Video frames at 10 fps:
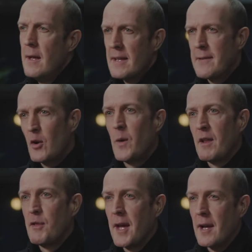Let's have a quick
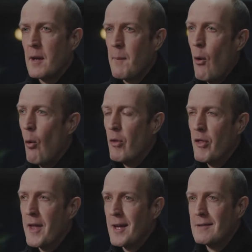think about all the
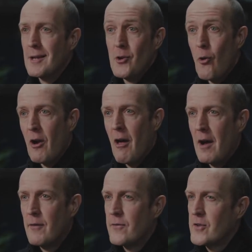things in your
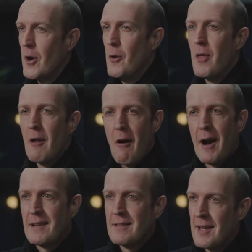life. So the
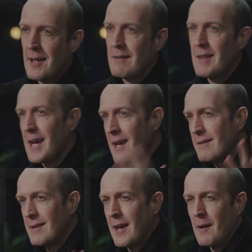lighting, the
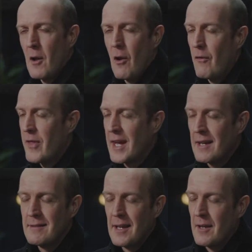heating, a lot of the
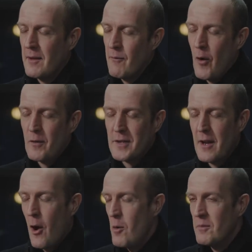heating involved in
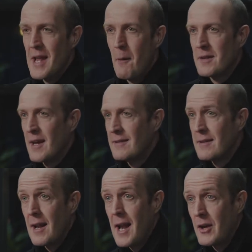homes nowadays is
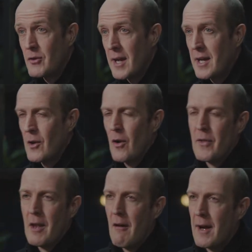electric, a lot of
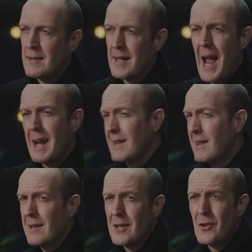the lighting,
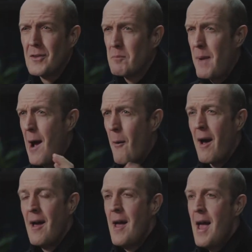anything that uses power,
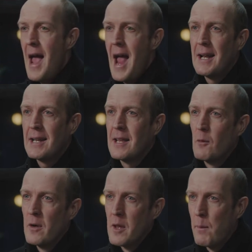anything
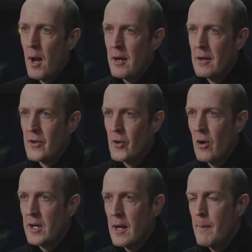with a plug and a
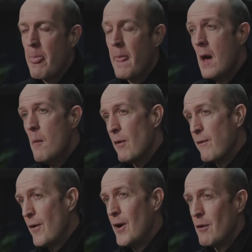socket. But
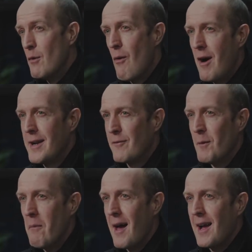further and wider
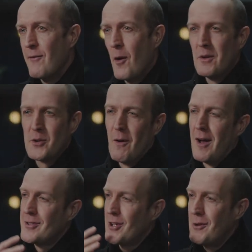from that, if I was to
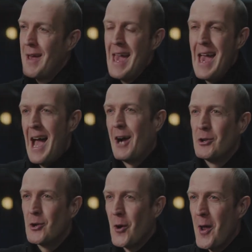ask you how
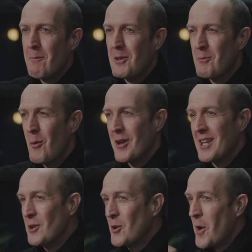you got up this morning,
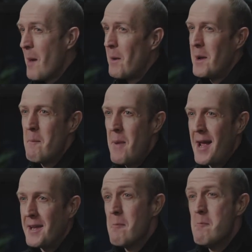you got up on a
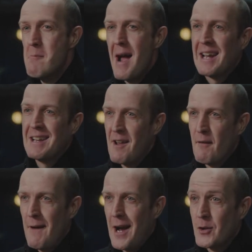bed made in a
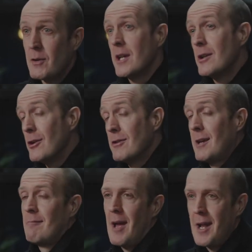factory
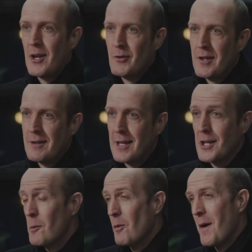using electricity.
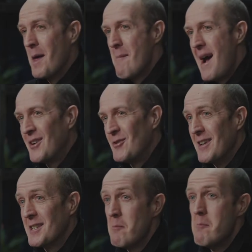You were on a
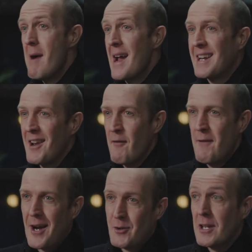mattress made in a
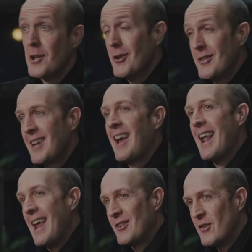factory using
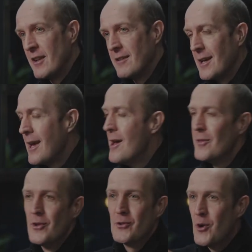electricity.
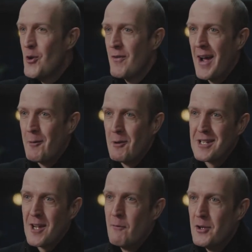The duvet
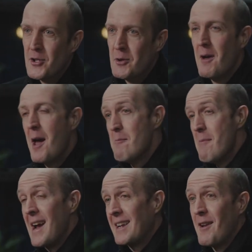which covered you,
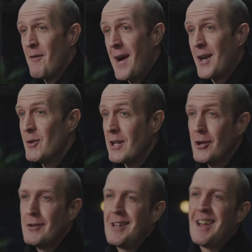made in a factory
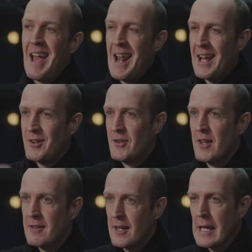using
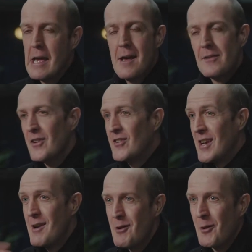electricity. The
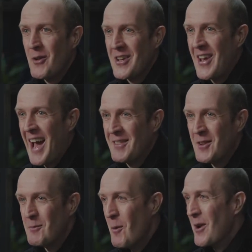cereal that you had
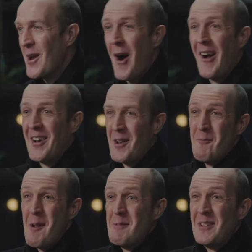this morning, I don't know,
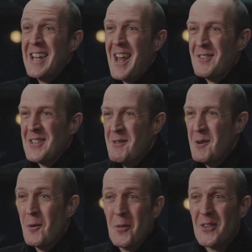maybe you didn't have
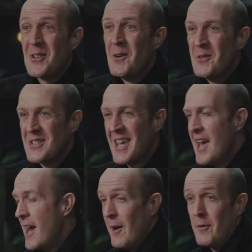cereal, or the toast.
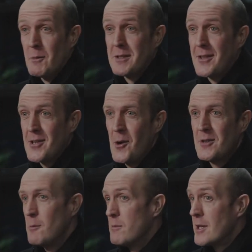If it was the
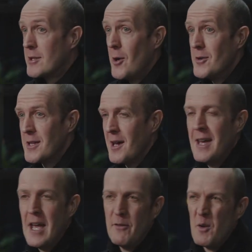toast, it was a toaster.
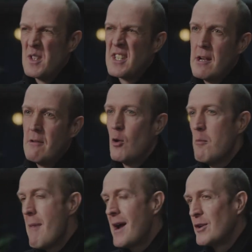If it was cereal,
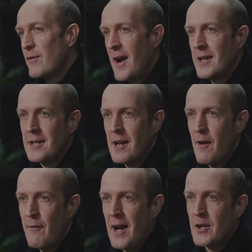manufactured in a
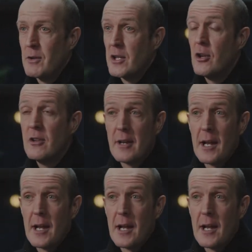factory using